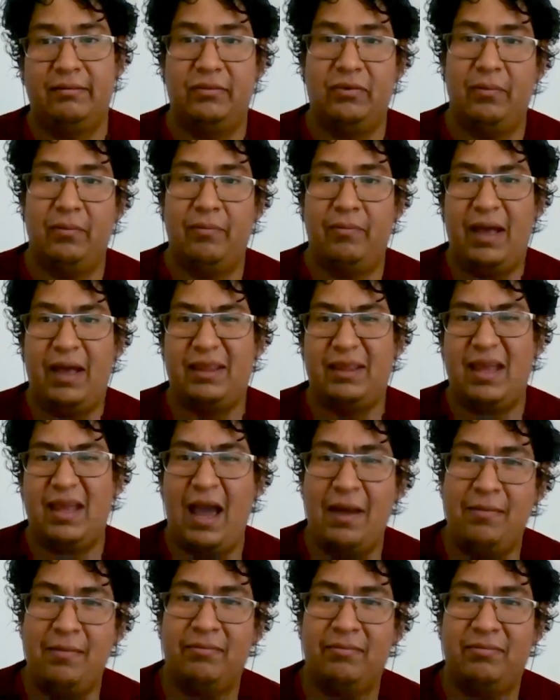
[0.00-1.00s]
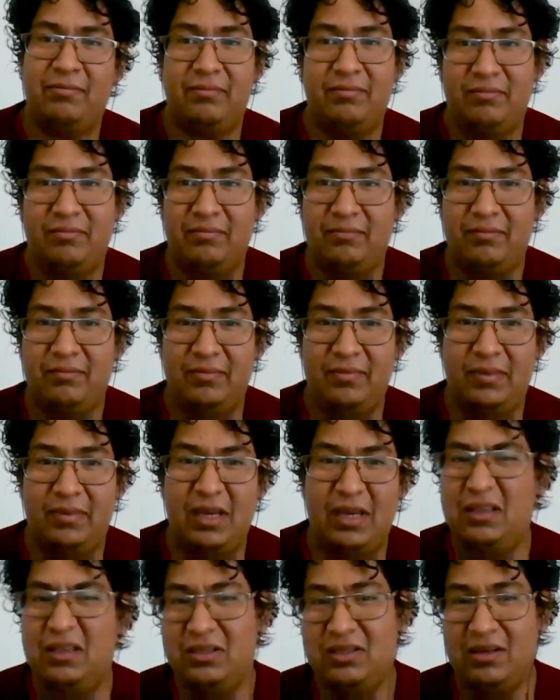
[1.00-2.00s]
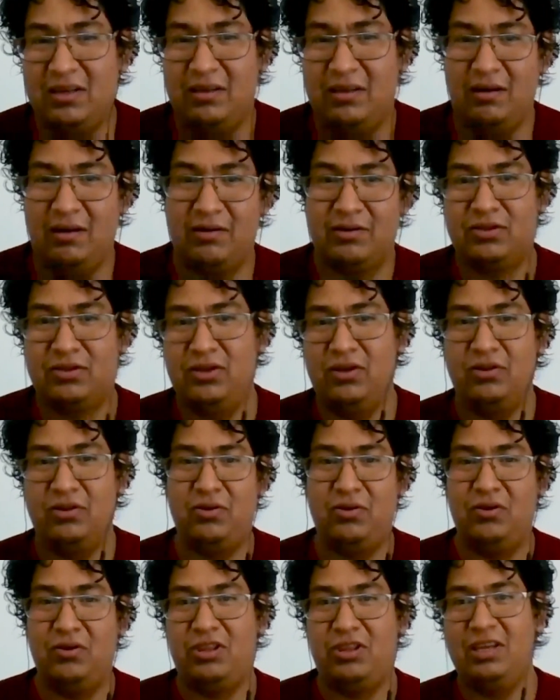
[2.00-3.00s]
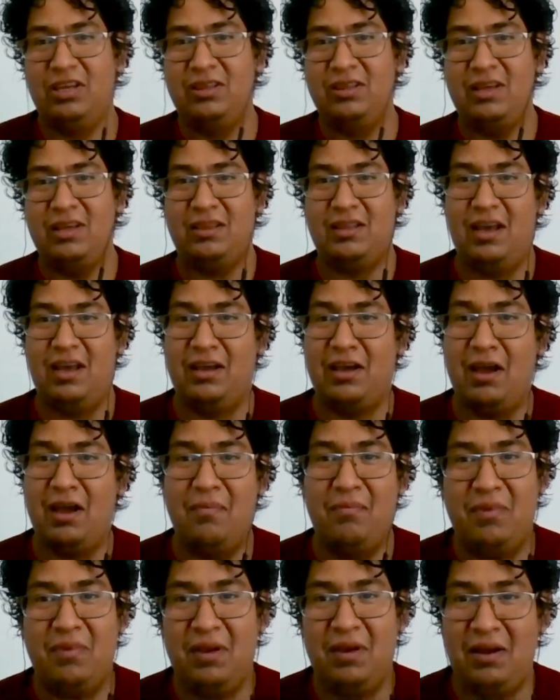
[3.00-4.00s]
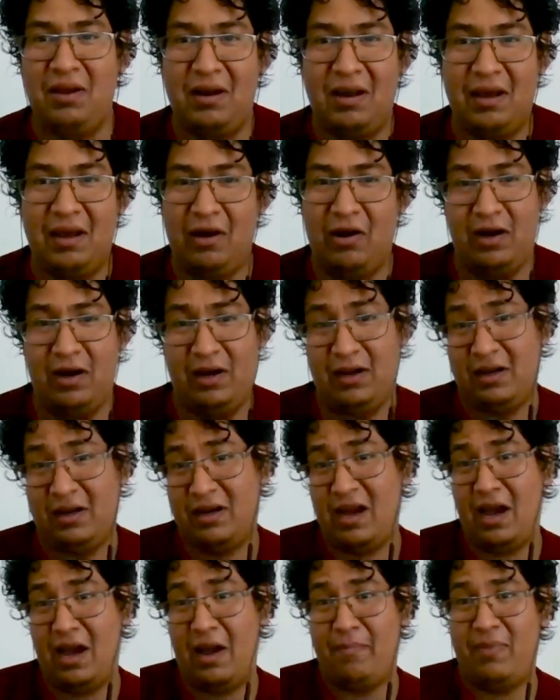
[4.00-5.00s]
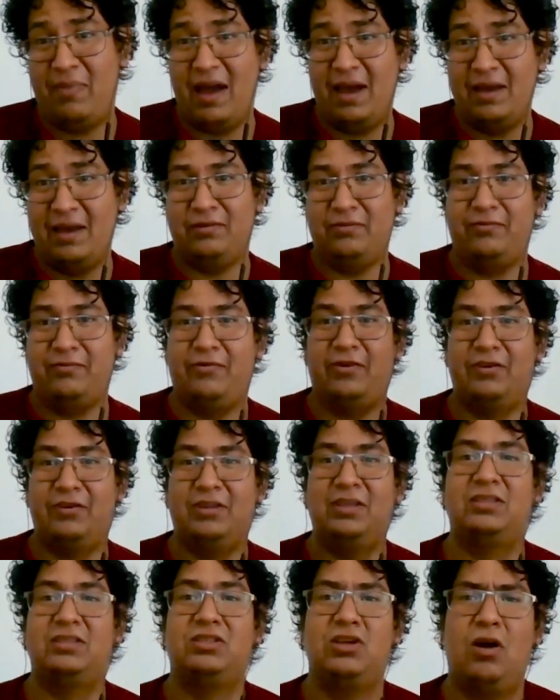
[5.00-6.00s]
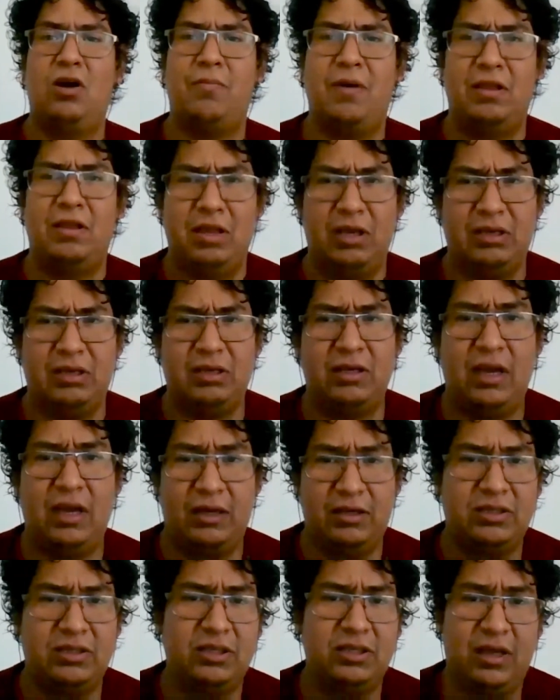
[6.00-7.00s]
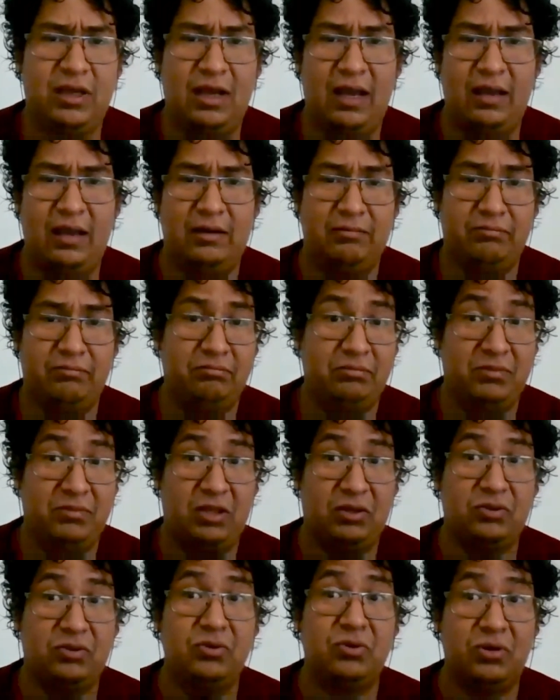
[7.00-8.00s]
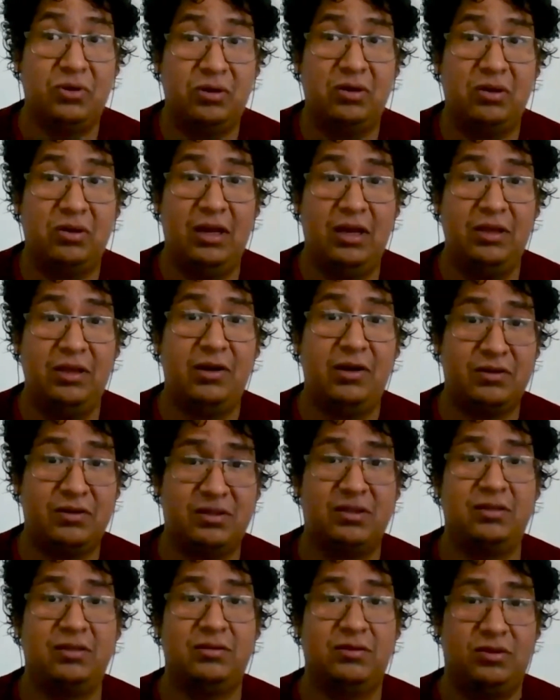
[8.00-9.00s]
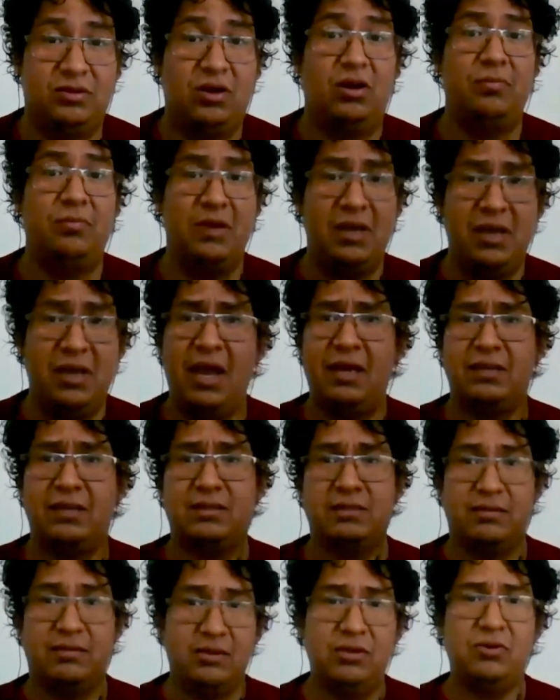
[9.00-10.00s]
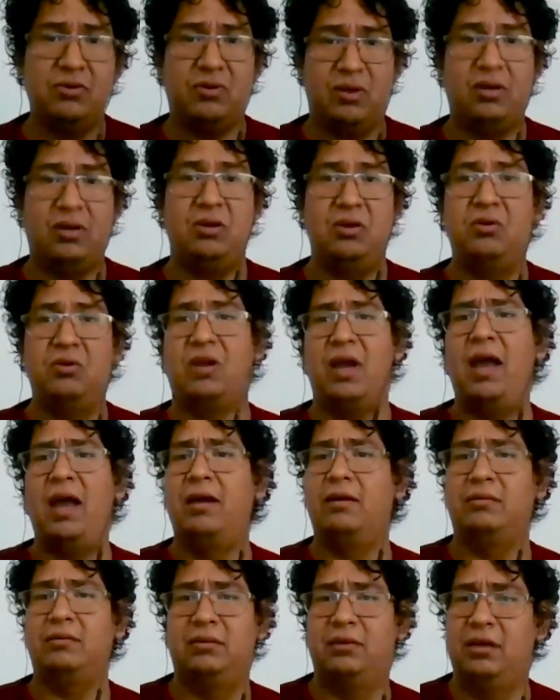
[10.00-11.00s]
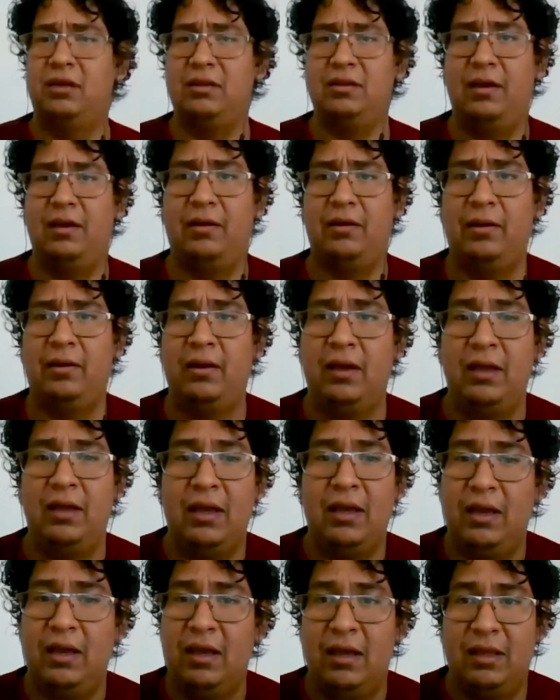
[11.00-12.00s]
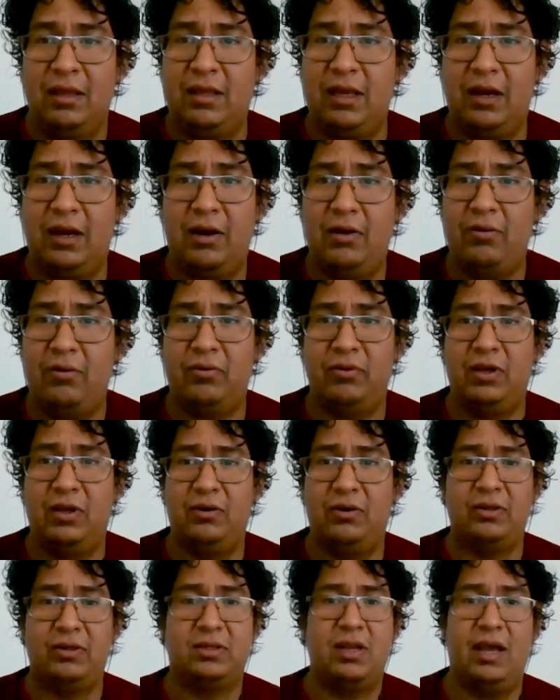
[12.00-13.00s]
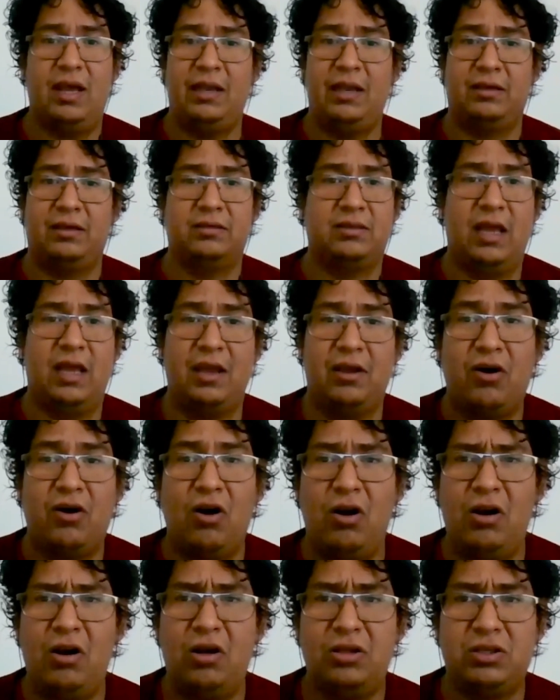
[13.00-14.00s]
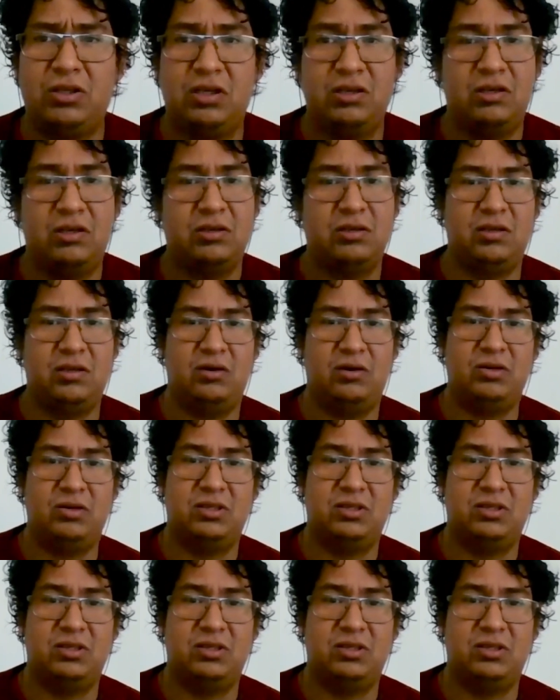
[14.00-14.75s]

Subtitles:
but I'm engineer. So do you think that I can be like can apply to for this job? And the tour leaders told me yes, you can. In the there is like psychologists, there is